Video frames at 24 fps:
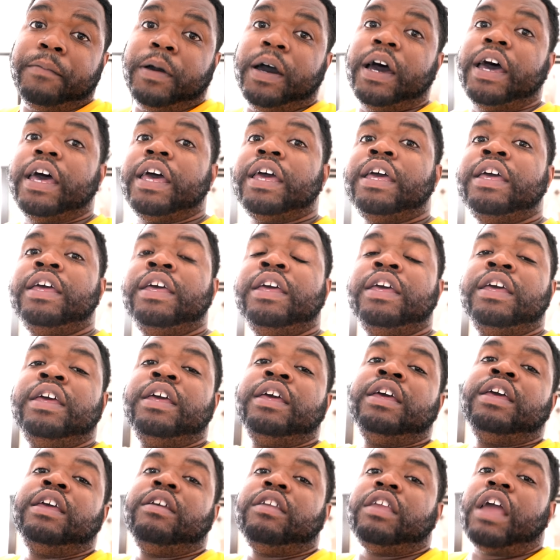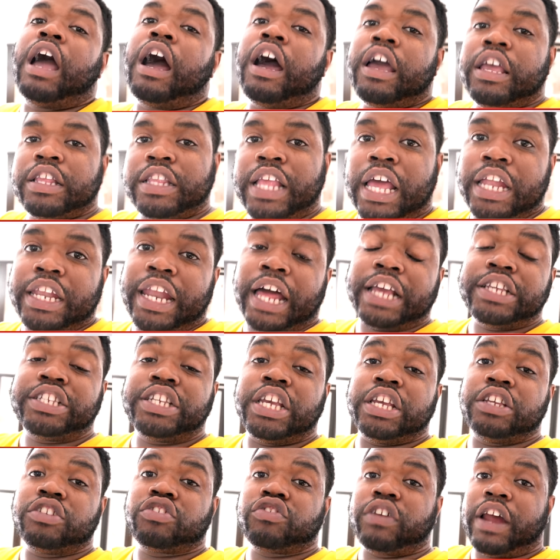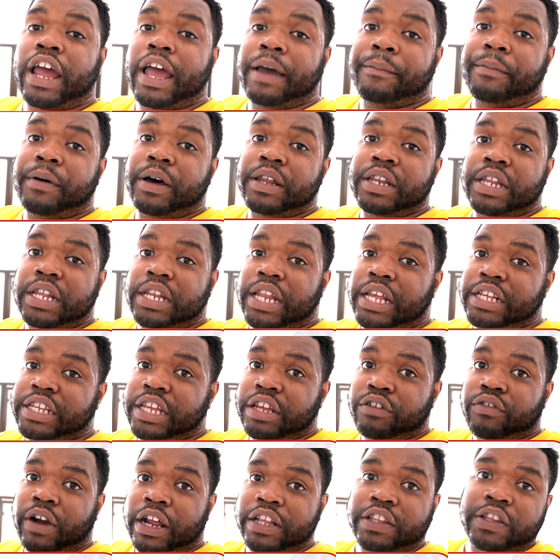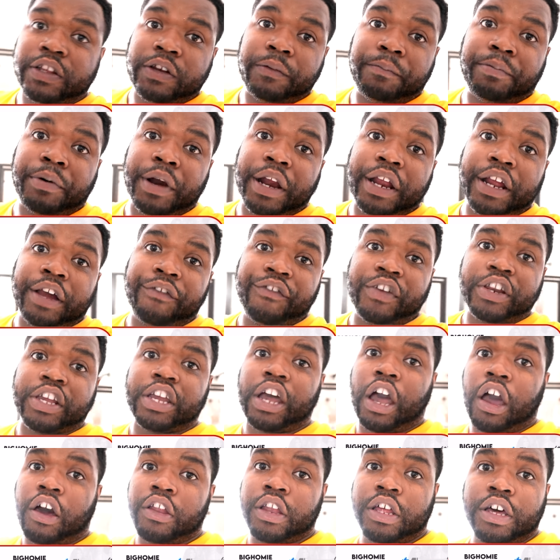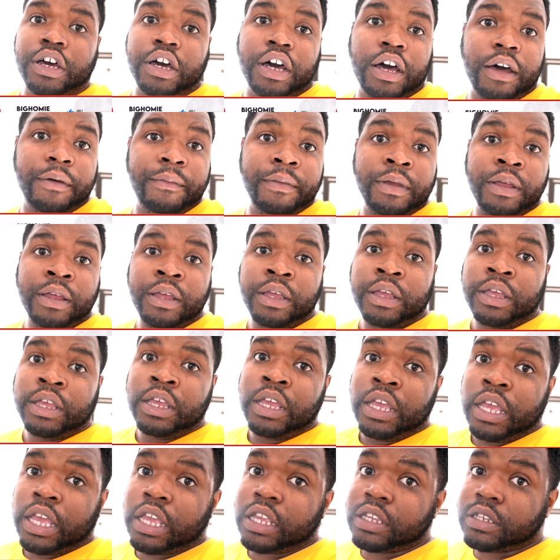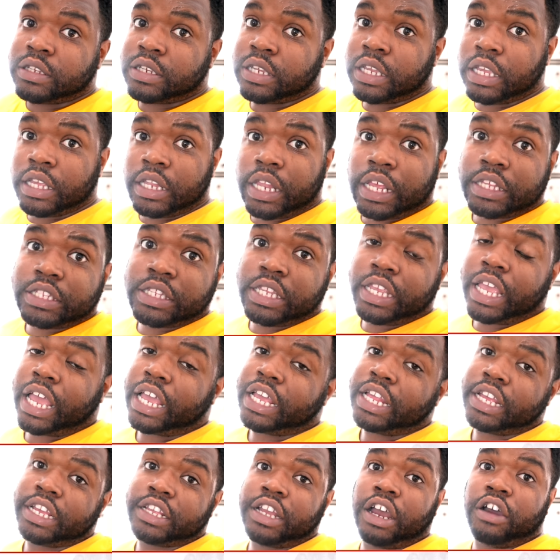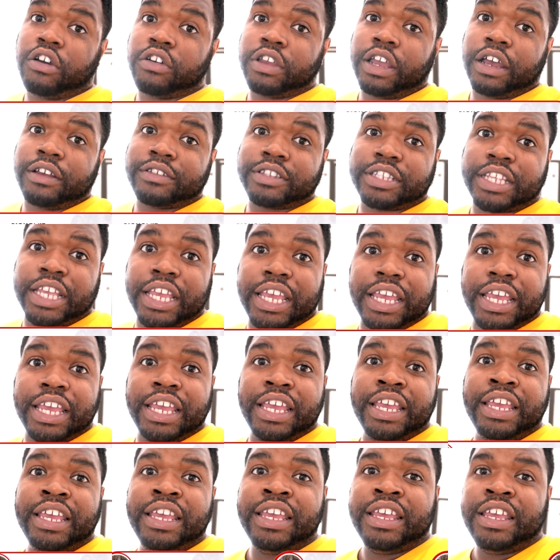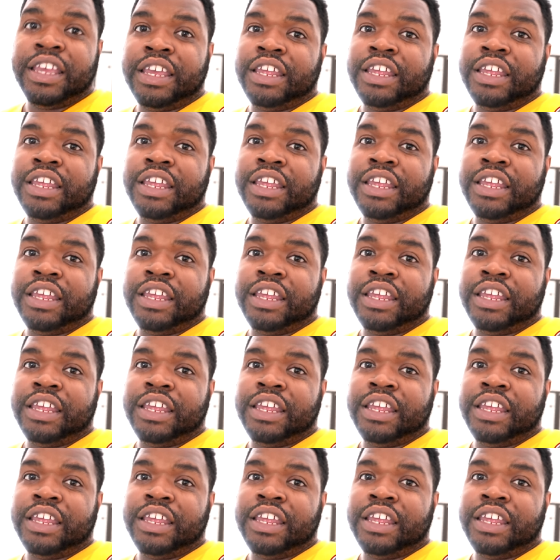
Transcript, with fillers: But y'all hit that like, share, and subscribe button and let's get right to the prank. I'm gonna call her up and see how it go, you know what I'm saying?